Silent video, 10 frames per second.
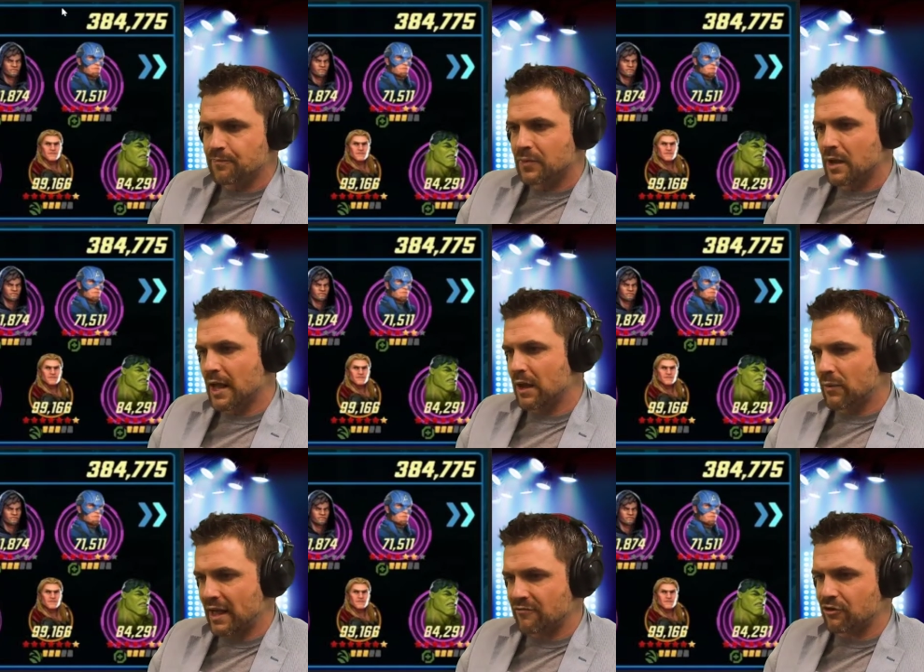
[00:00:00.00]

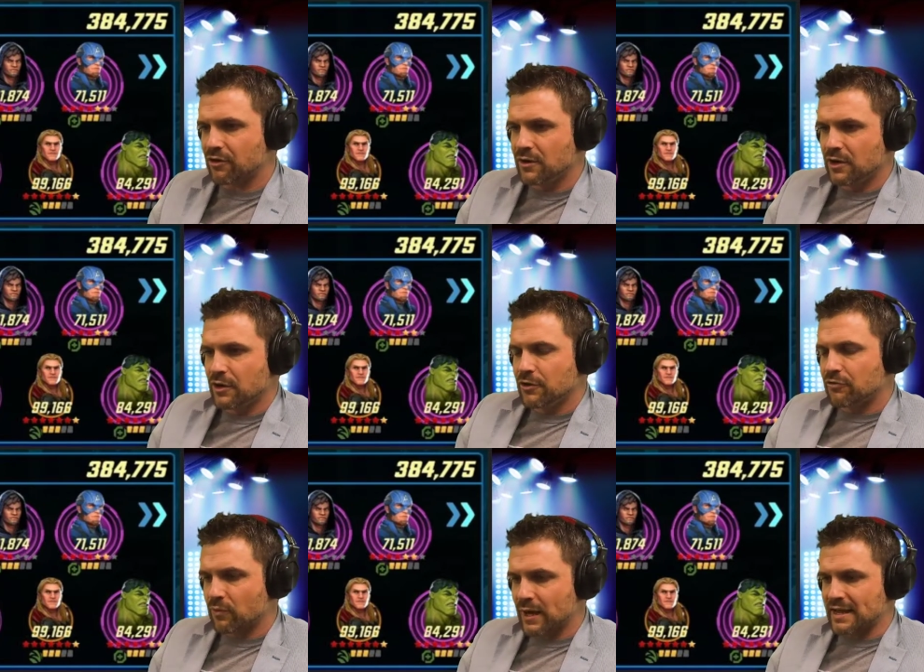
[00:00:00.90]
However,
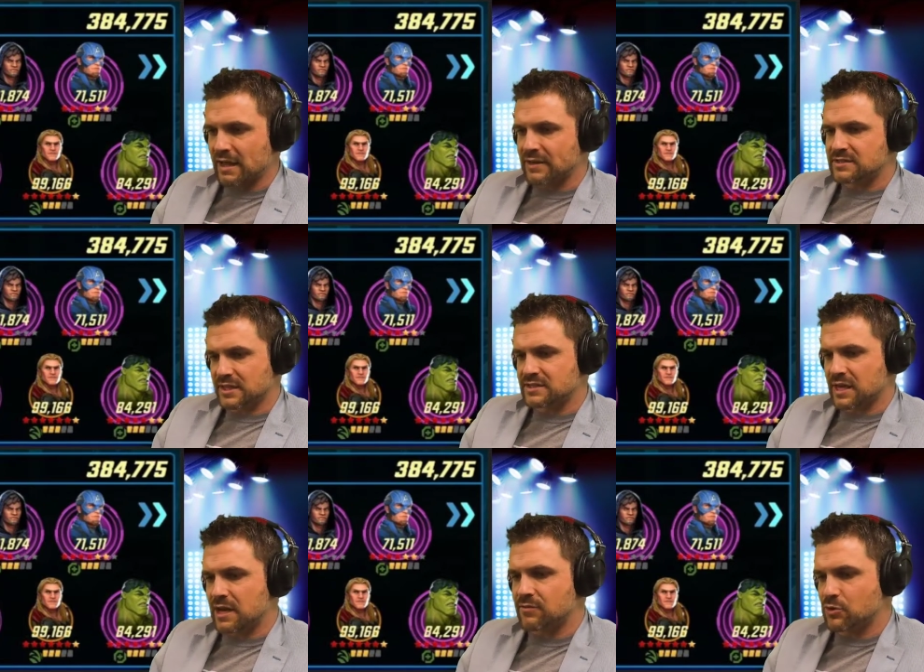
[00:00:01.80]
for right now, it's
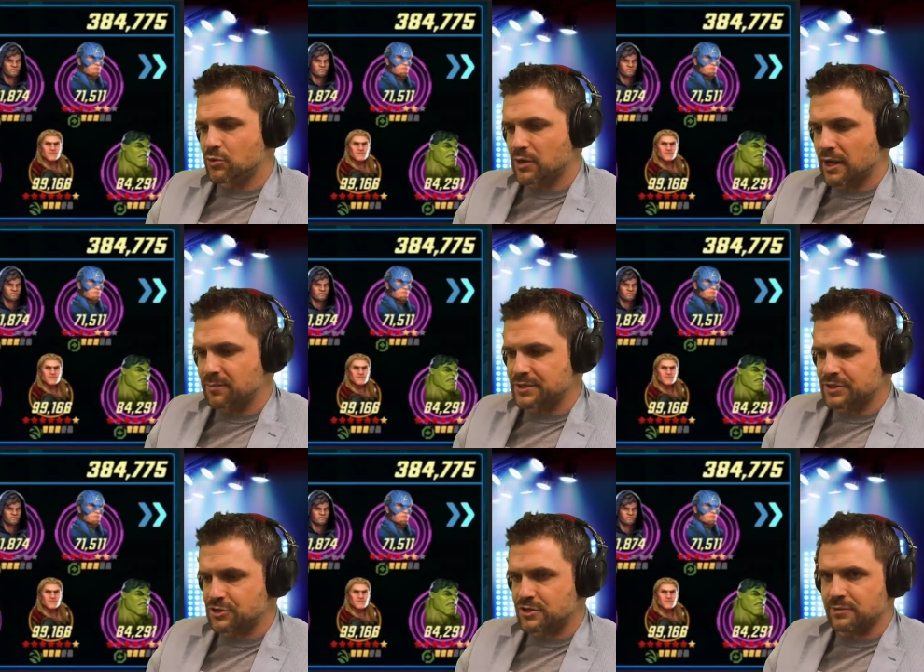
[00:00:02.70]
kind of a cool
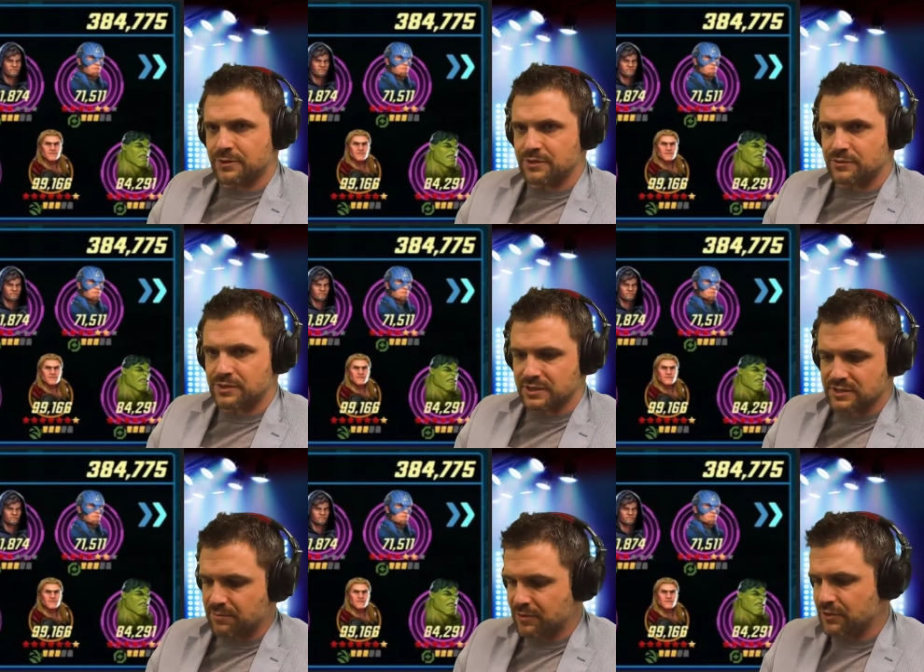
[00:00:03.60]
composition to be using. It's
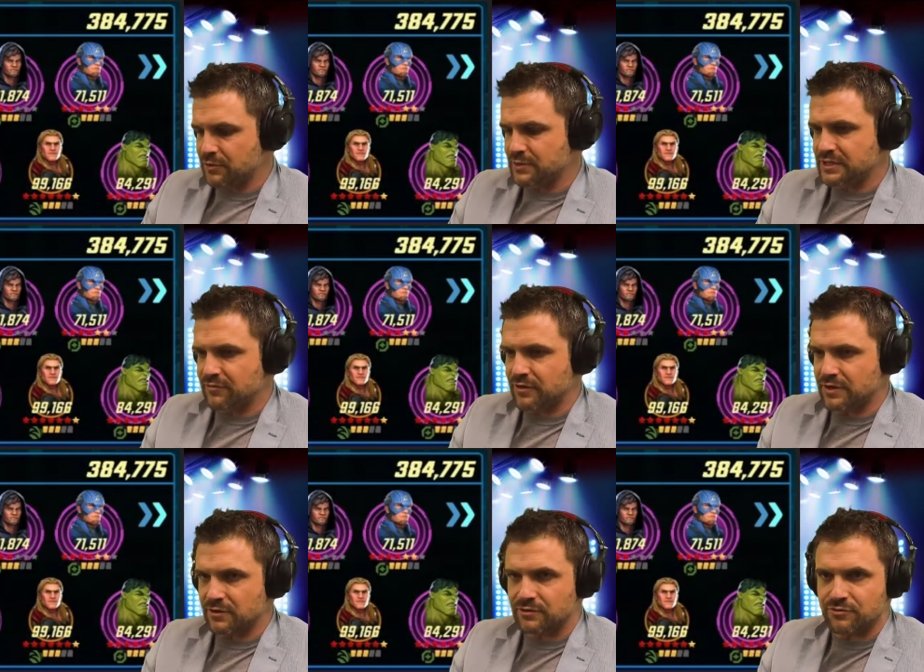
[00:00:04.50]
something new and different
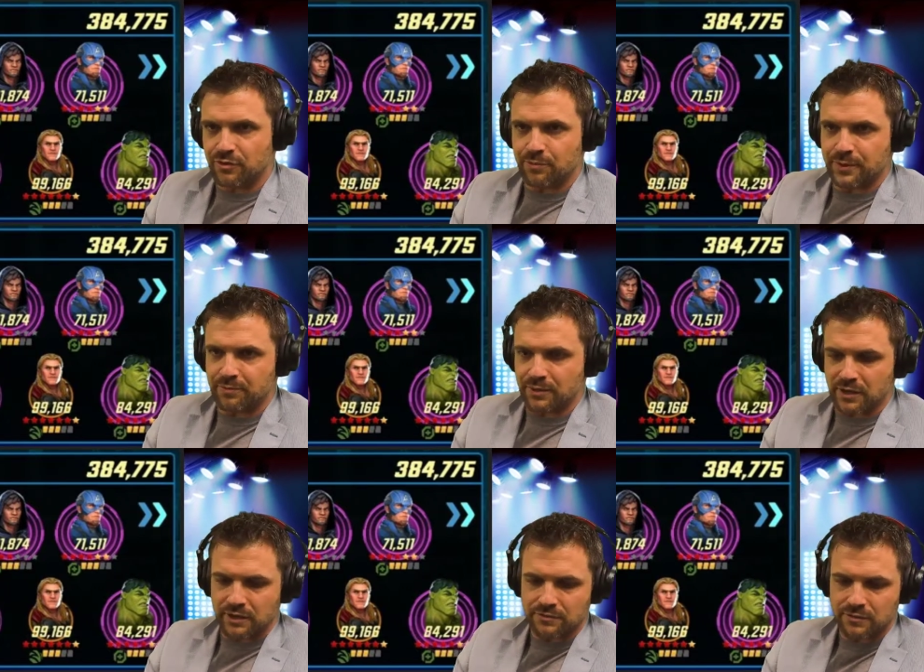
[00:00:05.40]
that'll throw
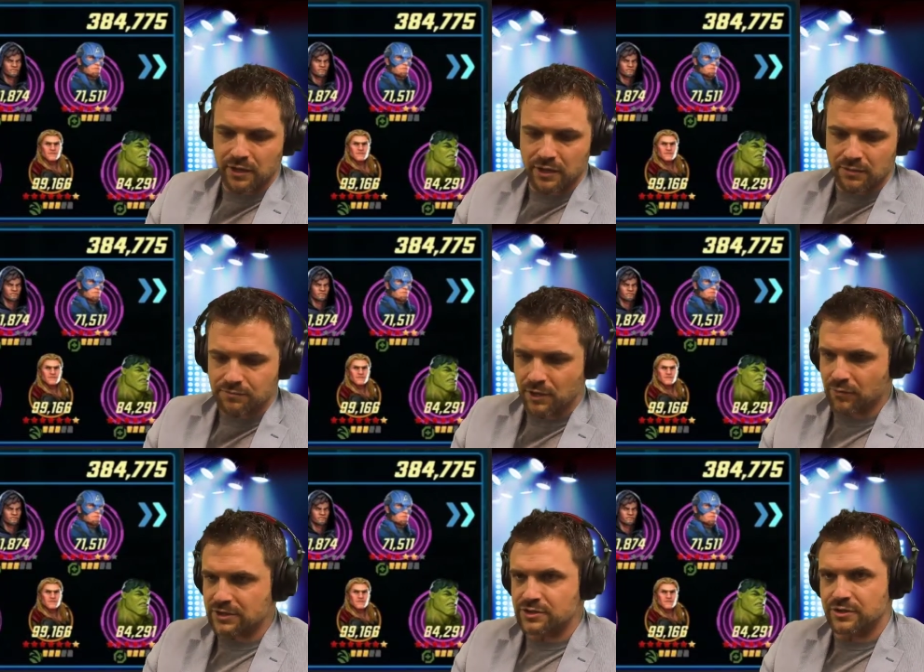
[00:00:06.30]
people a
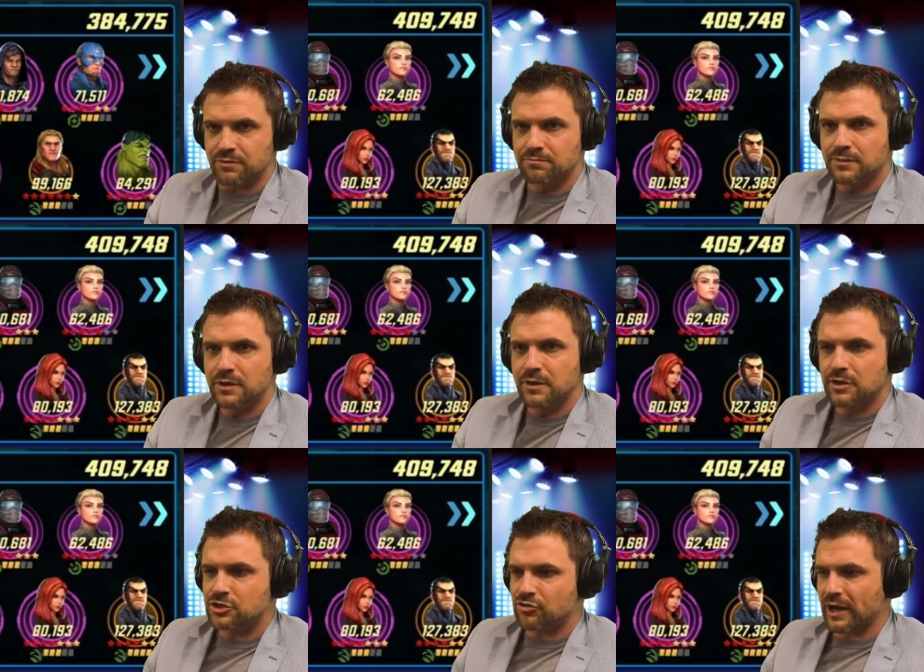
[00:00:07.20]
wrench in their
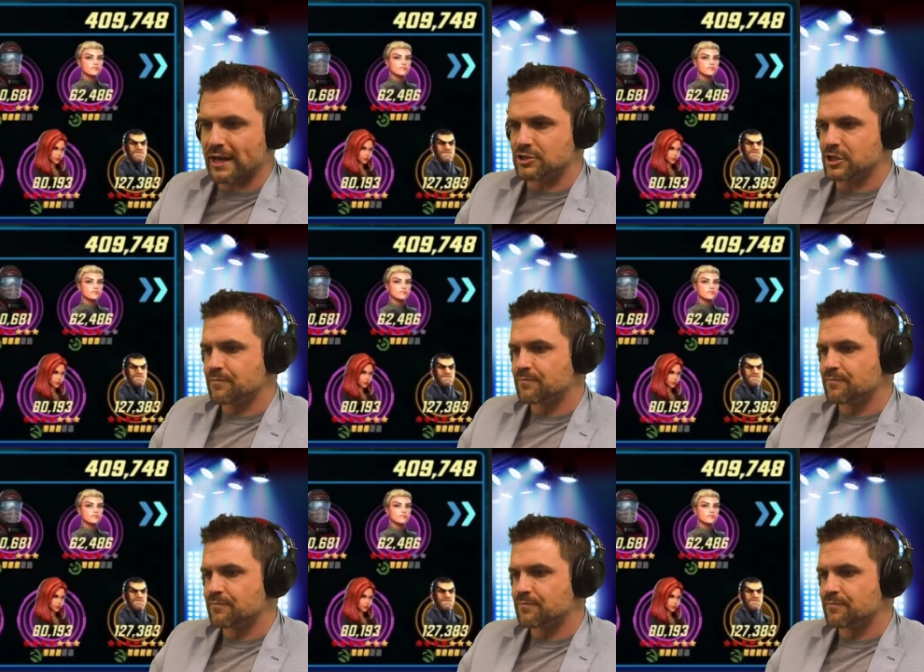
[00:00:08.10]
strategy.